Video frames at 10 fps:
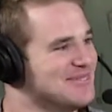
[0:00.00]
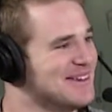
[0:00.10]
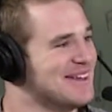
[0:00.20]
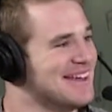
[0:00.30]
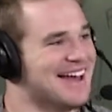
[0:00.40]

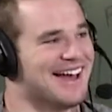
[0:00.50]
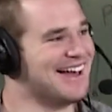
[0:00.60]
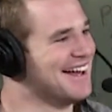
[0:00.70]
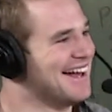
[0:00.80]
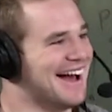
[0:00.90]

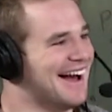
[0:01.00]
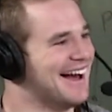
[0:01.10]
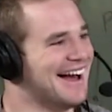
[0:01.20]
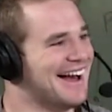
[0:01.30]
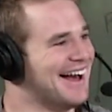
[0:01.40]

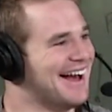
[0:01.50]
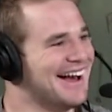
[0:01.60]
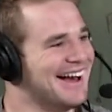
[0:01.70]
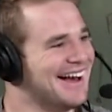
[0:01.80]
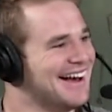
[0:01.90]

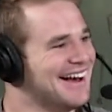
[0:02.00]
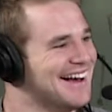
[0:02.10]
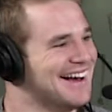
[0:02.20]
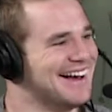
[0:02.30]
[no speech]